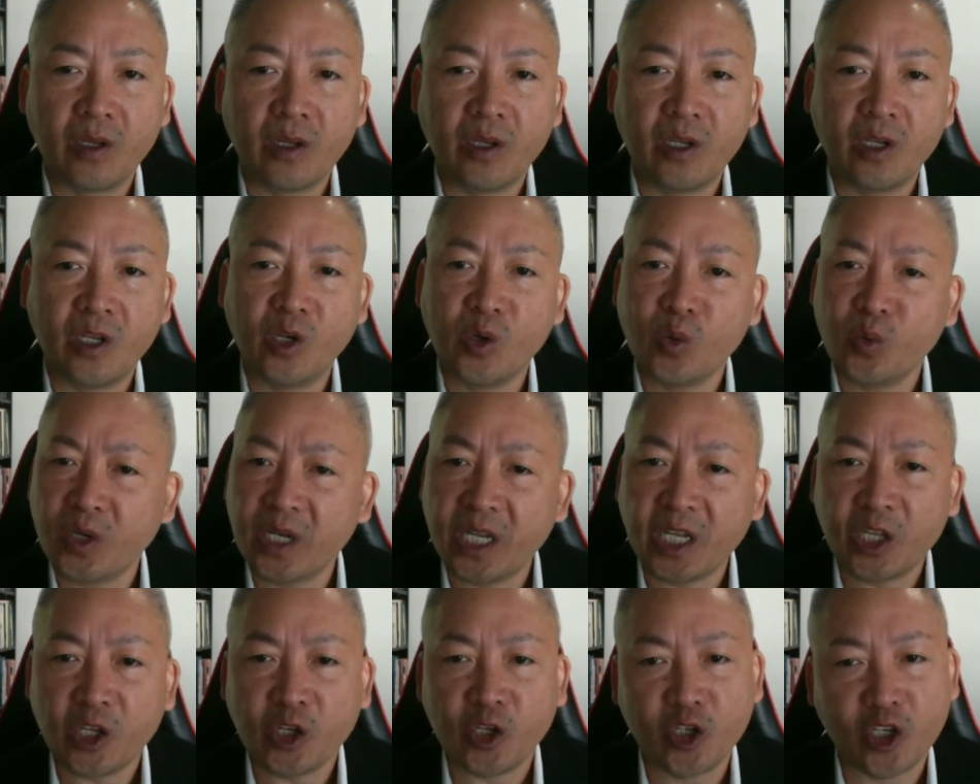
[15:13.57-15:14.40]
You will
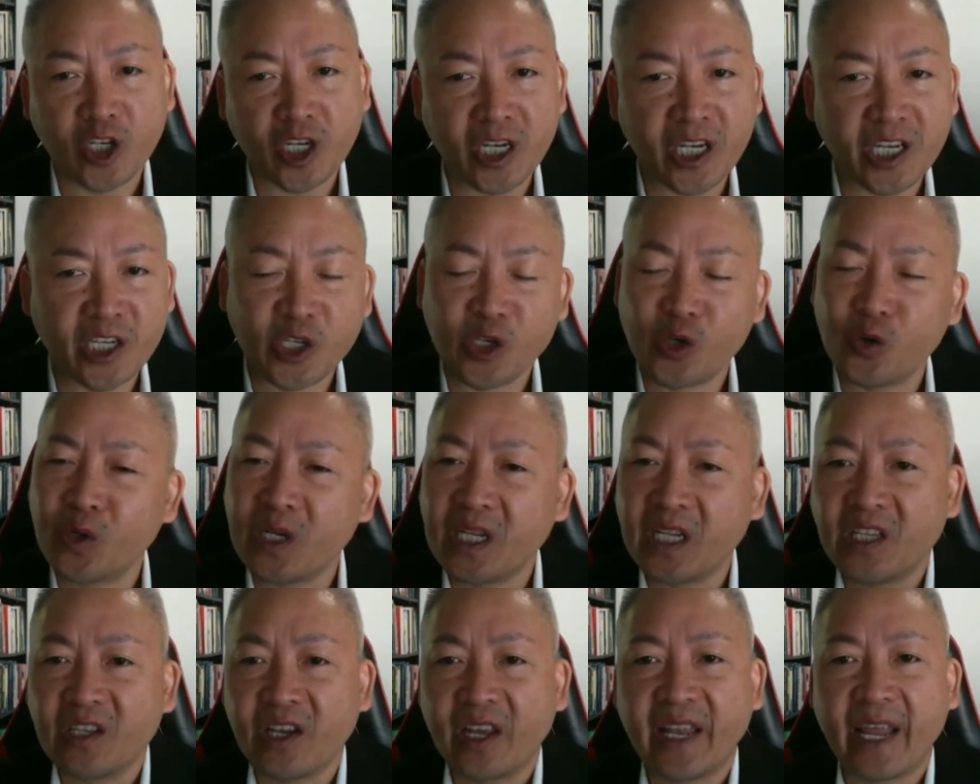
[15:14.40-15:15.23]
need to change. You will
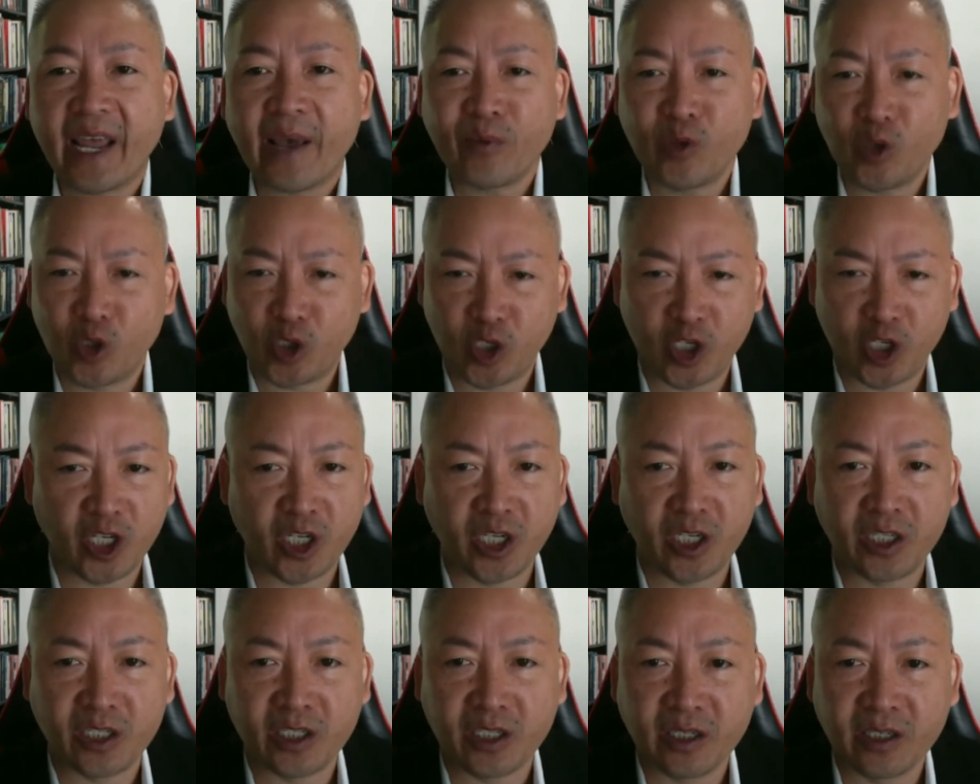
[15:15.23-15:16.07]
need to adapt to
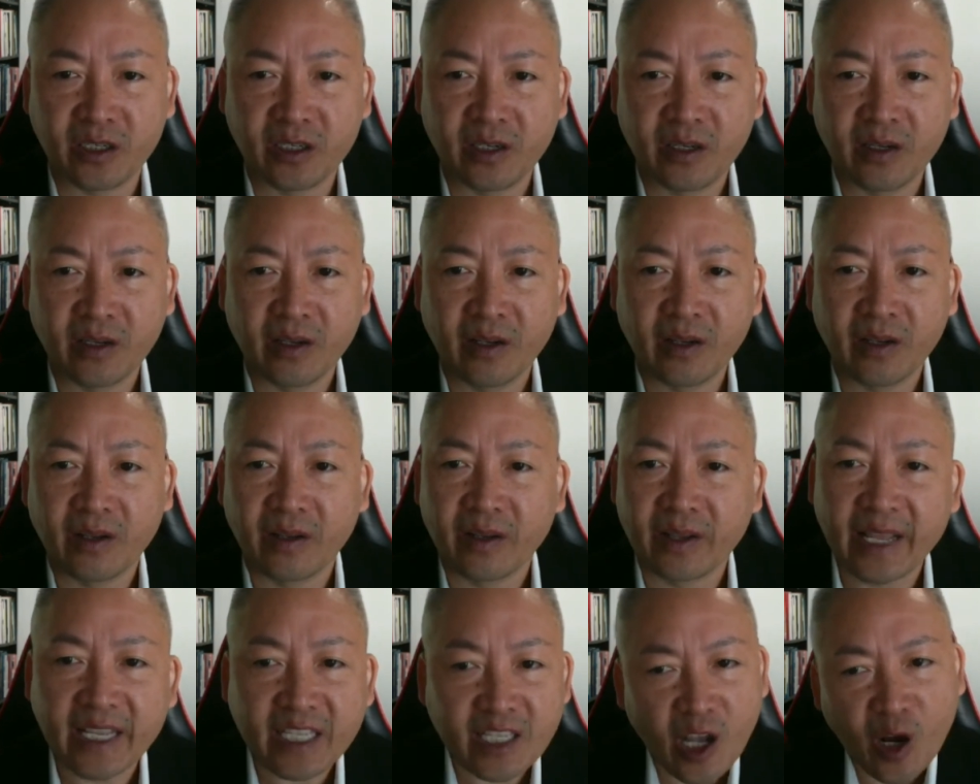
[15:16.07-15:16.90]
change.
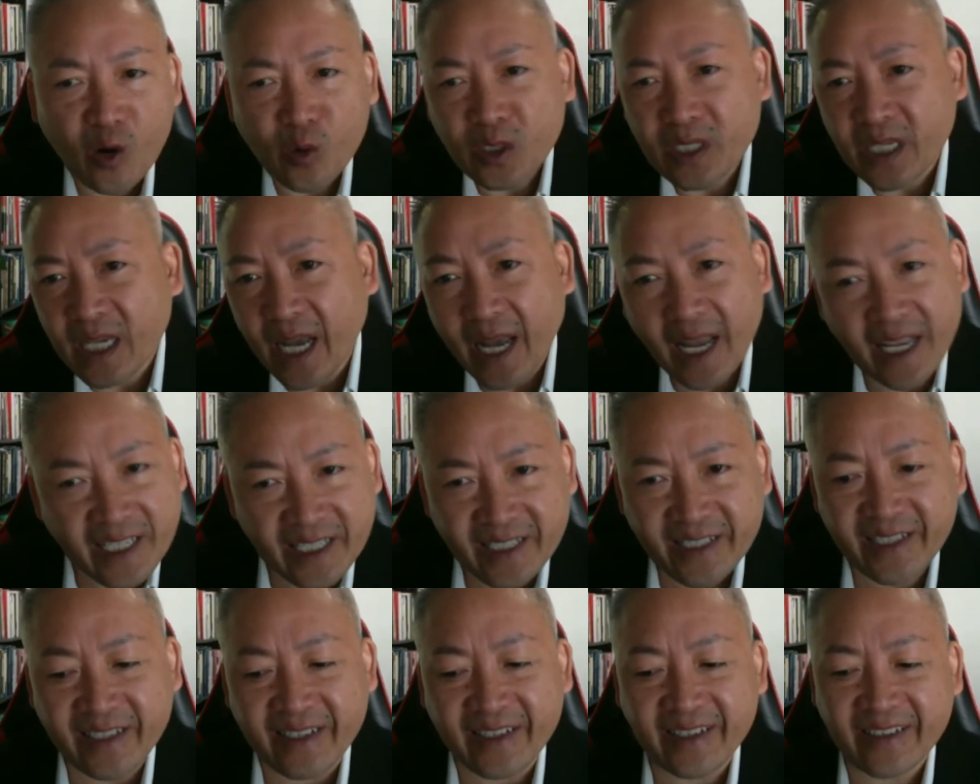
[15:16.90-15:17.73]
That's always
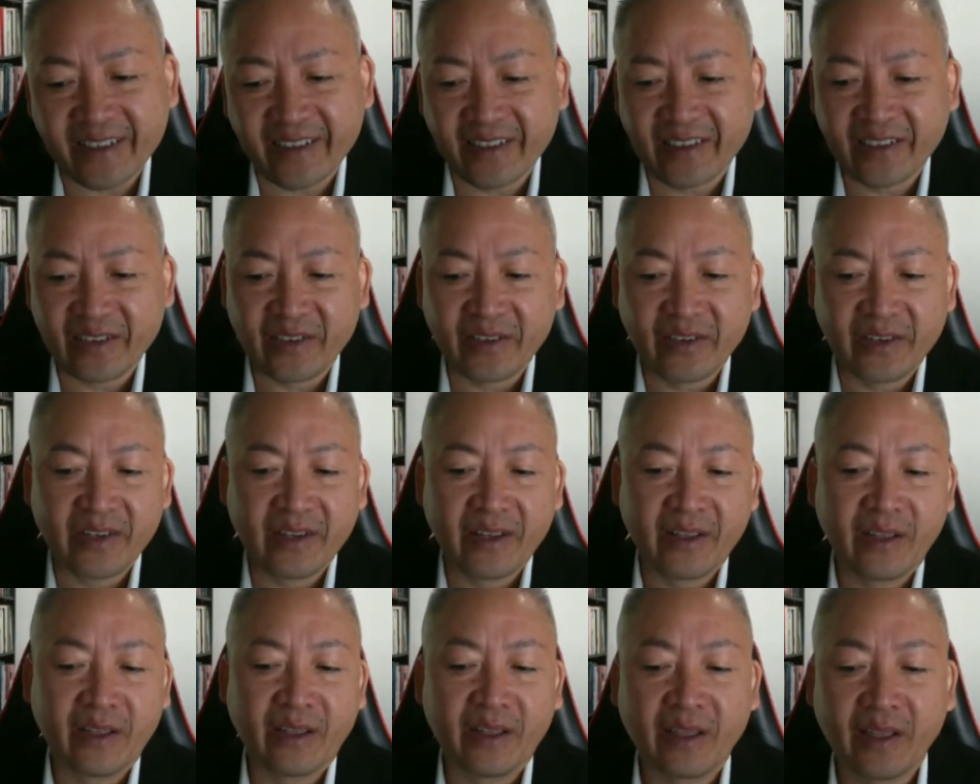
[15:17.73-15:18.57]
constant.
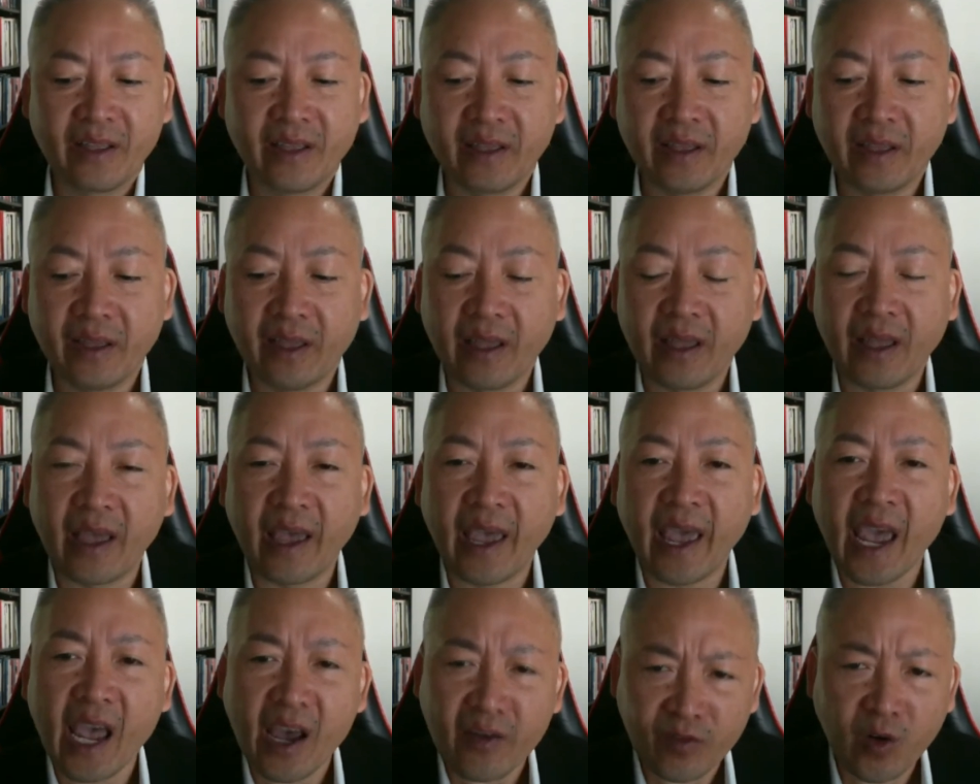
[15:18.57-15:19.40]

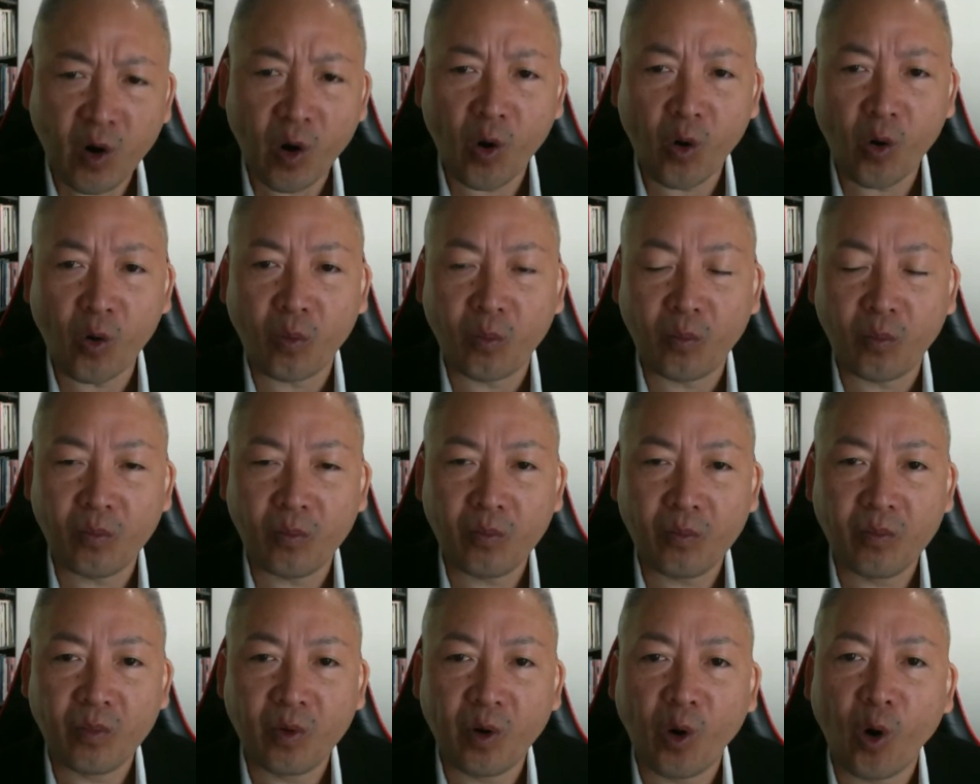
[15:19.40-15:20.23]
Have hope.
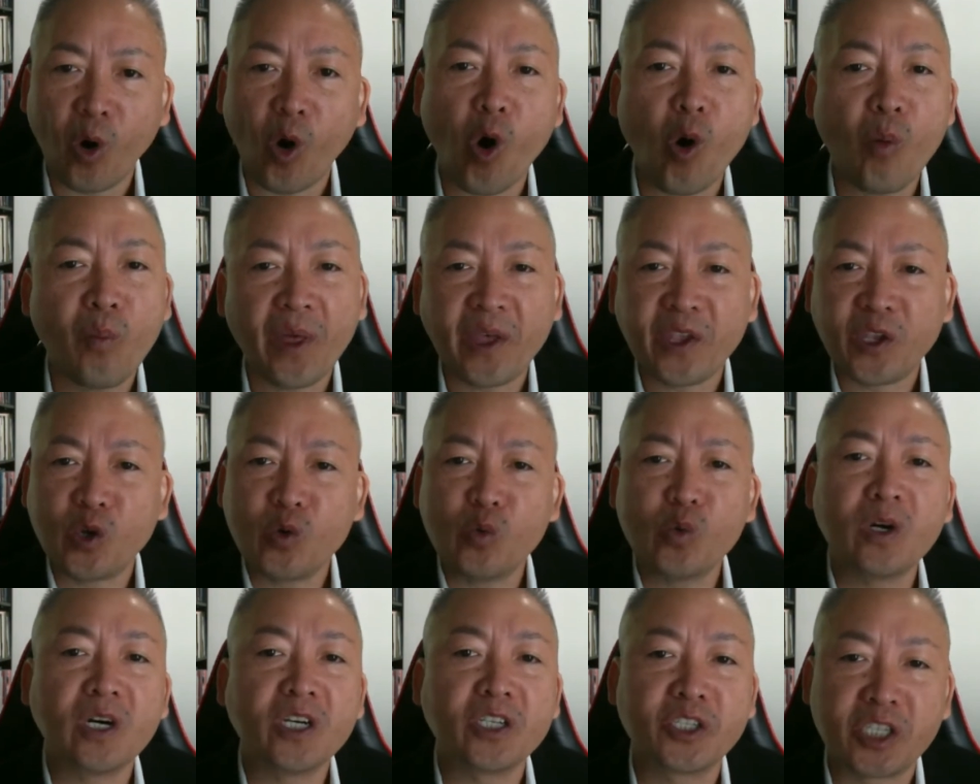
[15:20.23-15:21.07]
Hope that you
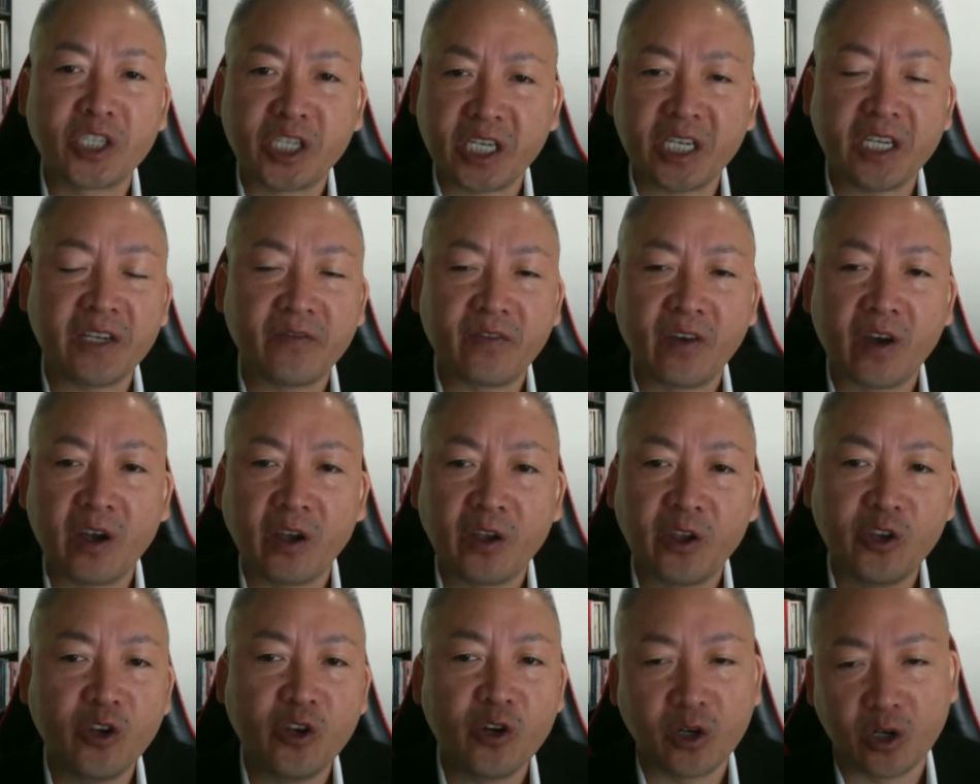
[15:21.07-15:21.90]
will achieve
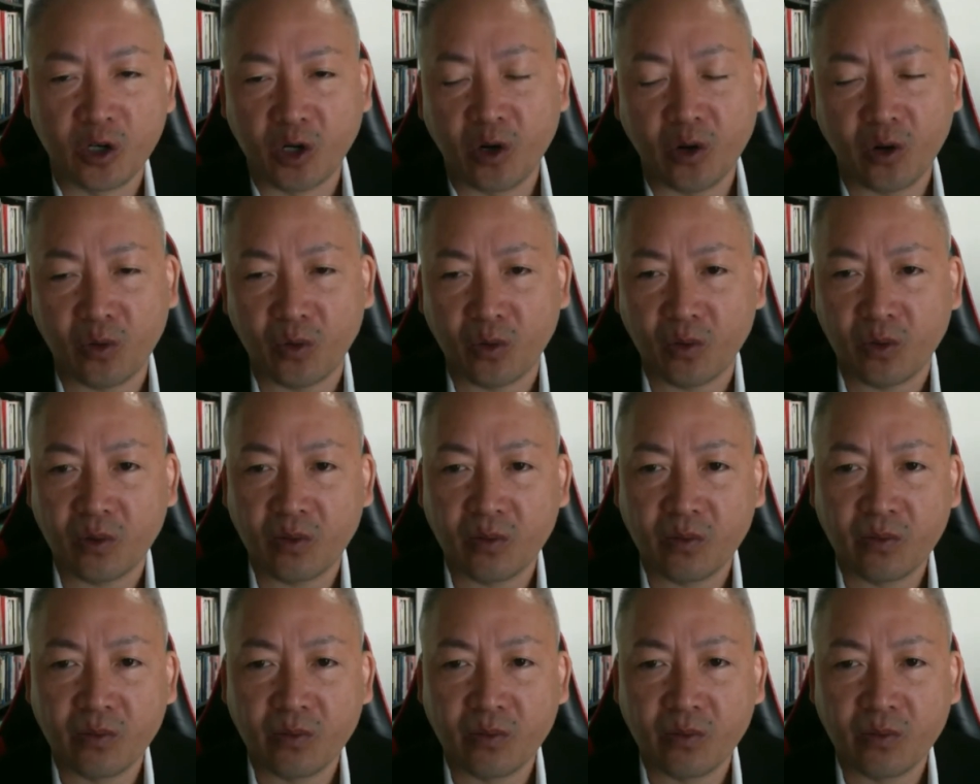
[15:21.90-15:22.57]
your goal.